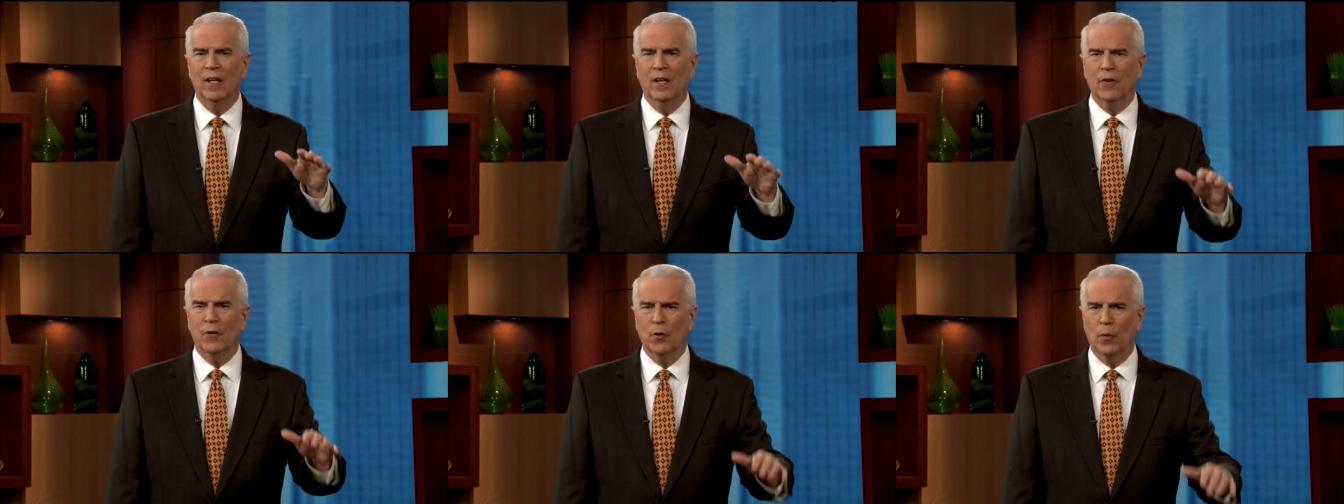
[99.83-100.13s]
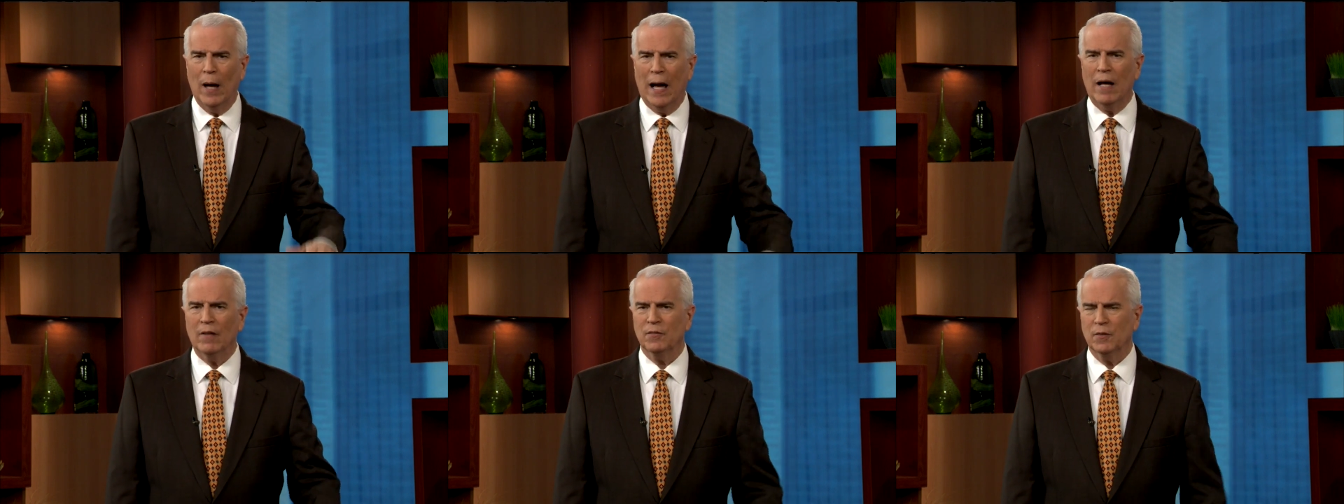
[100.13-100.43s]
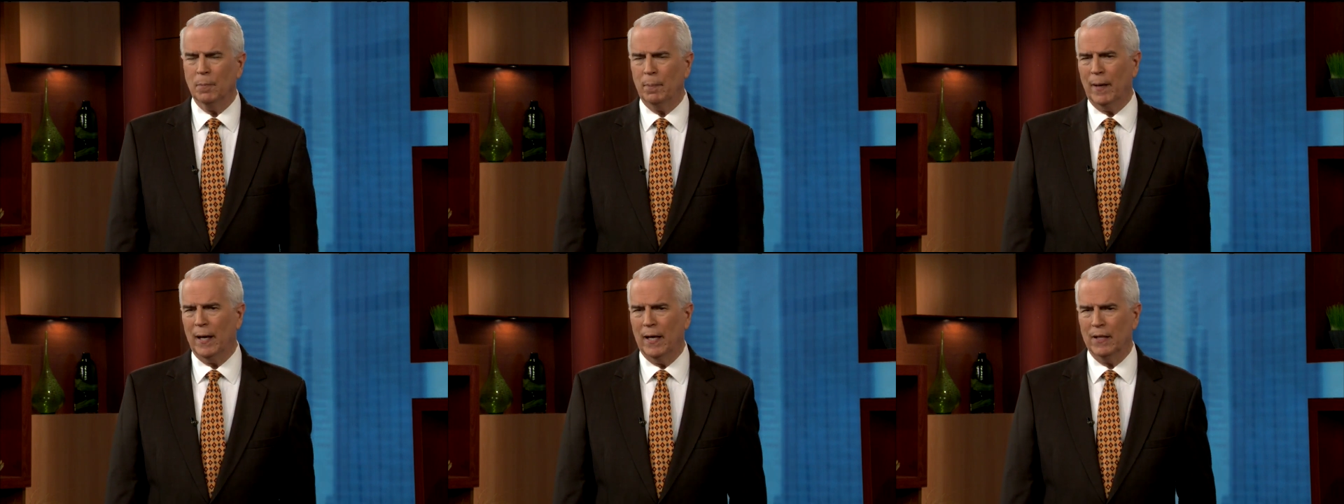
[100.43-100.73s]
throughout
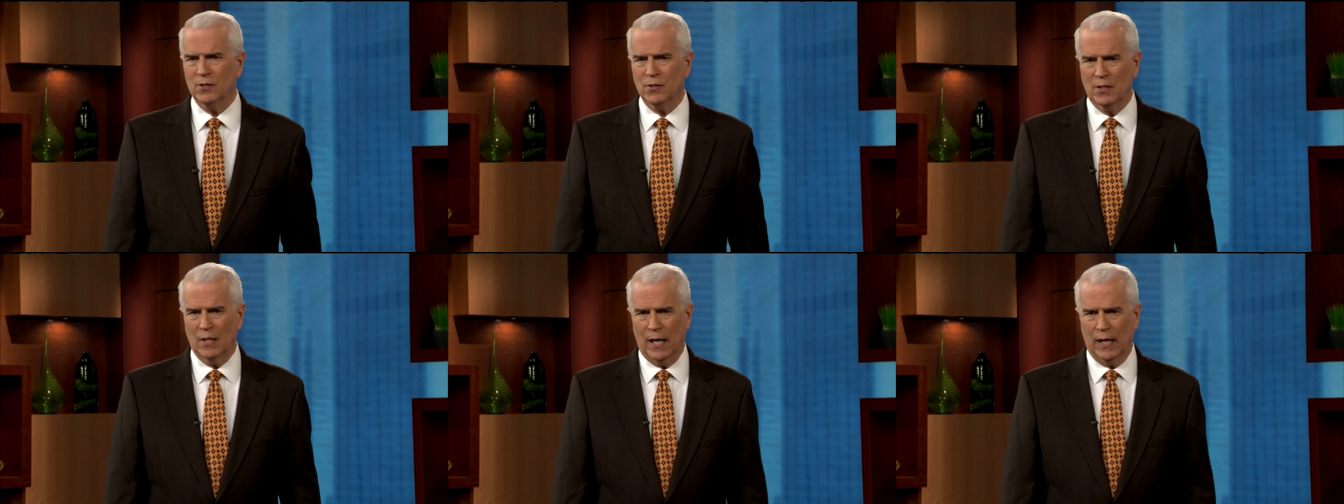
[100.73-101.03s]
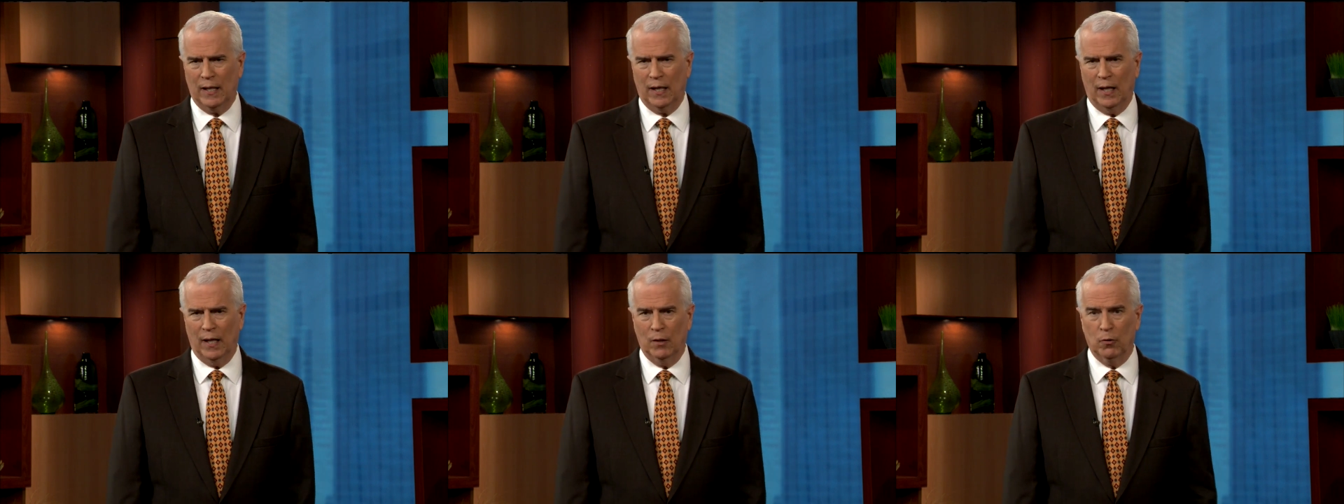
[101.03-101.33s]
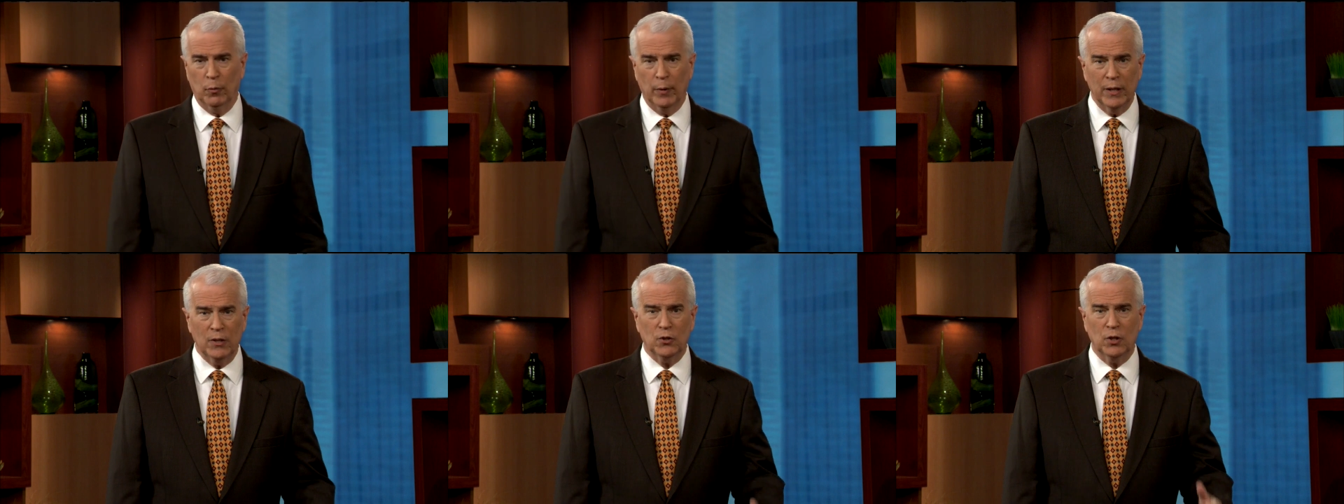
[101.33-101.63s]
the past decade,
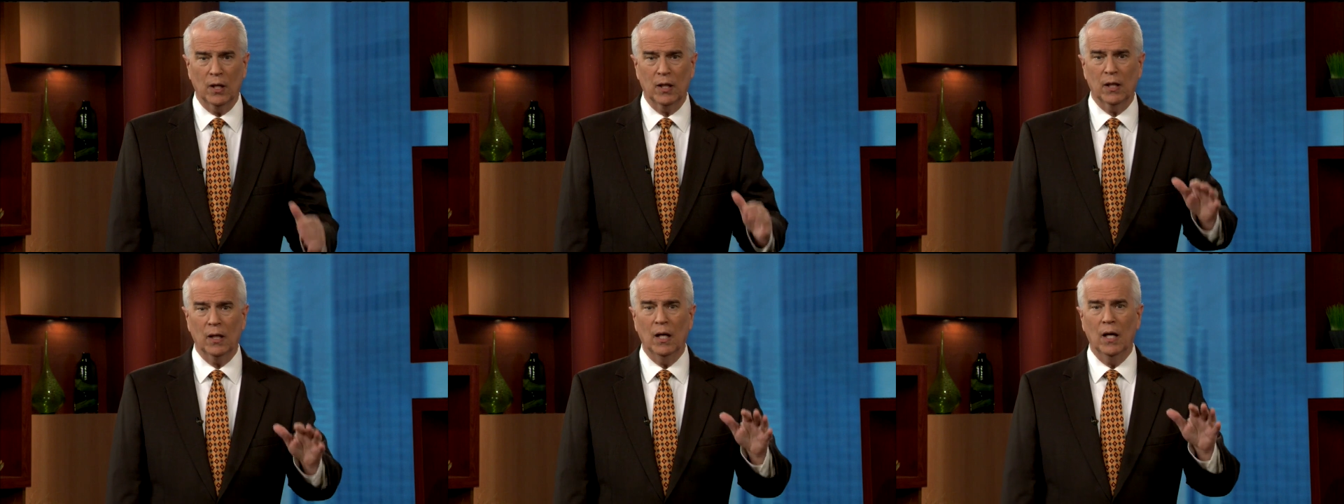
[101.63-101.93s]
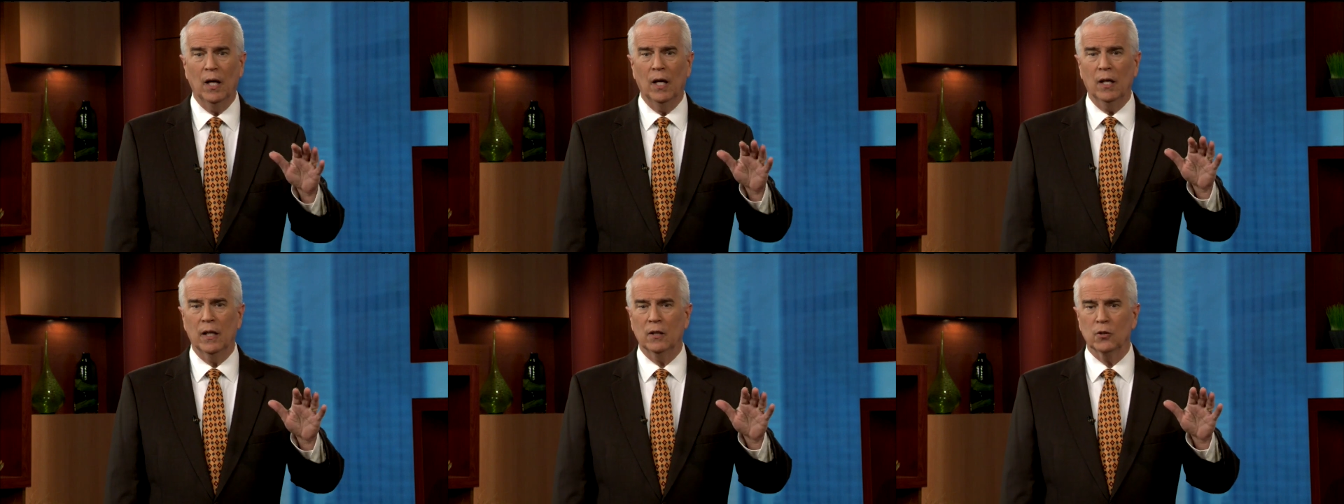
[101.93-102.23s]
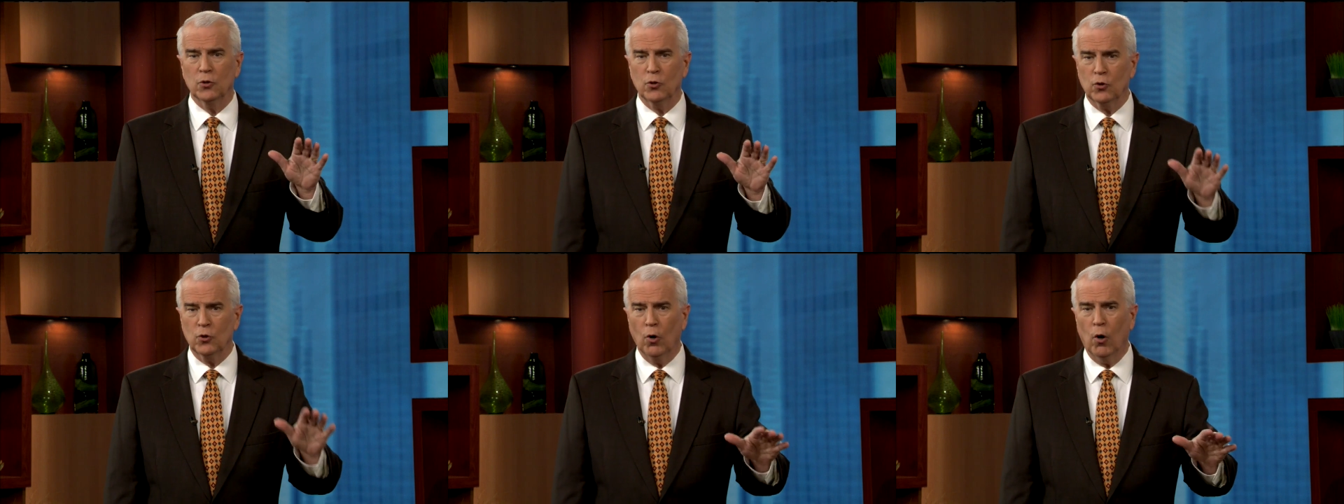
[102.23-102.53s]
reaching
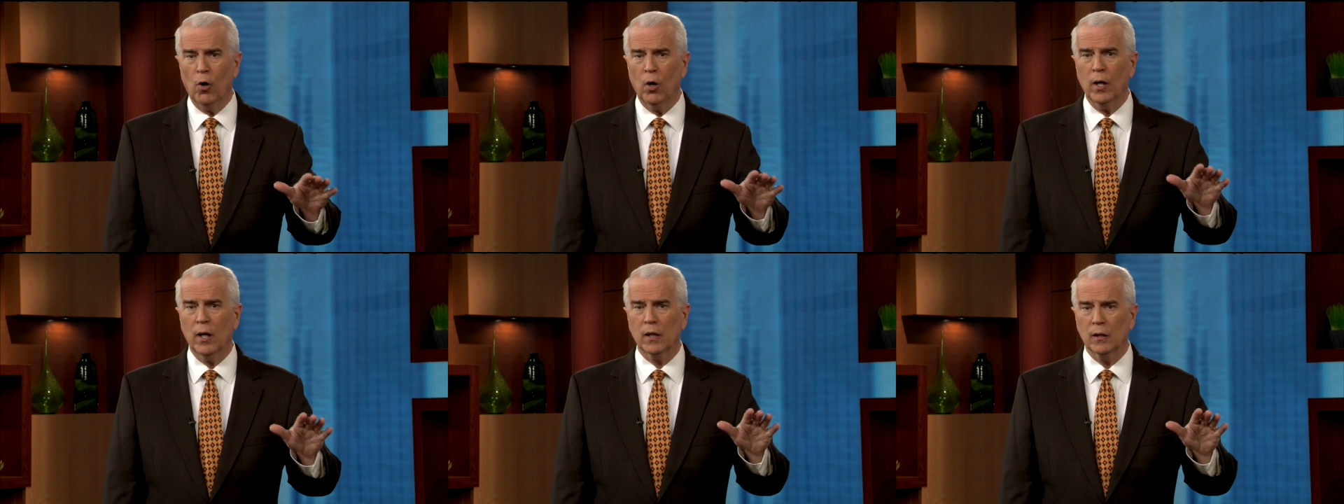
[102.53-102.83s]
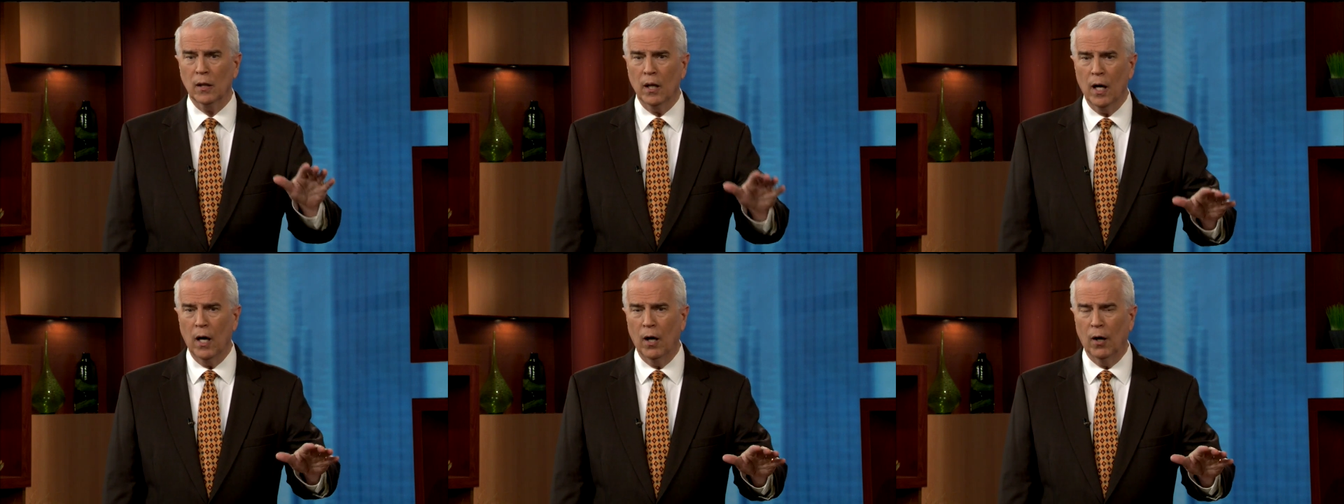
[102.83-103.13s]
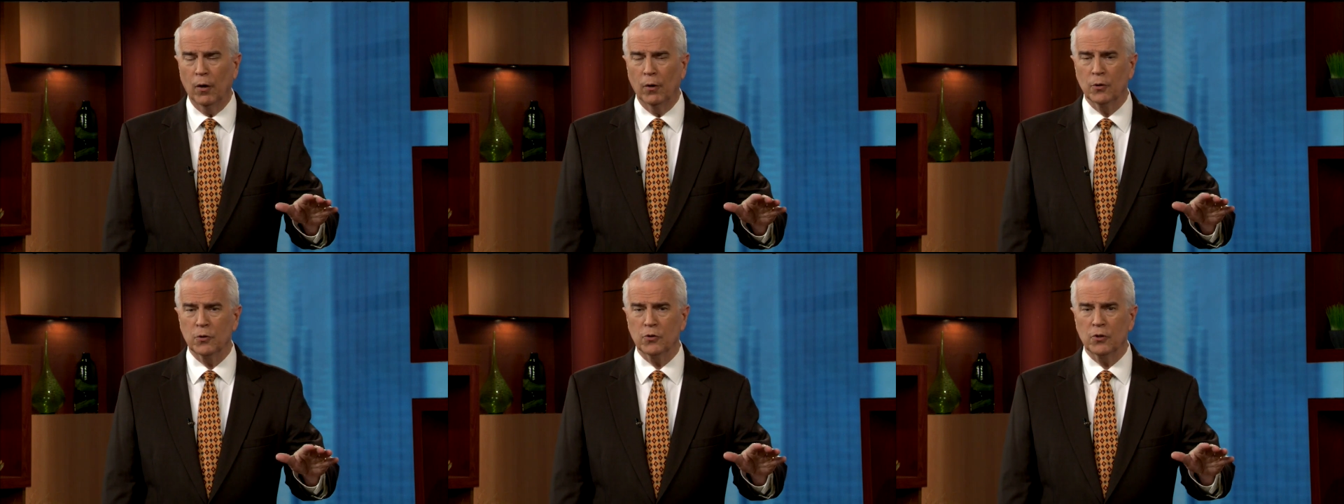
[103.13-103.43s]
historic
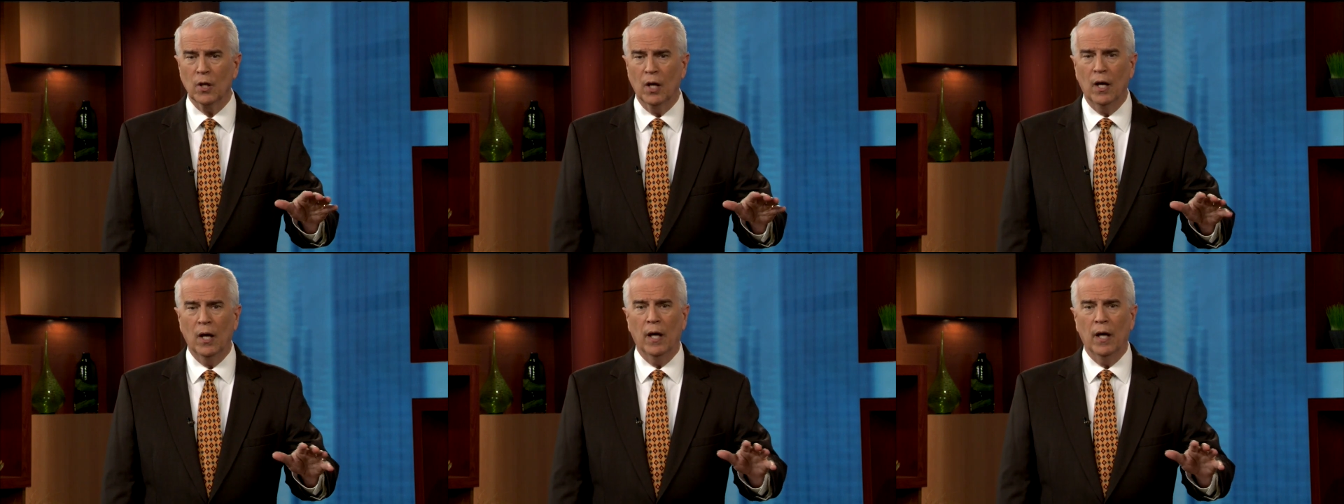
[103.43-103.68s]
lows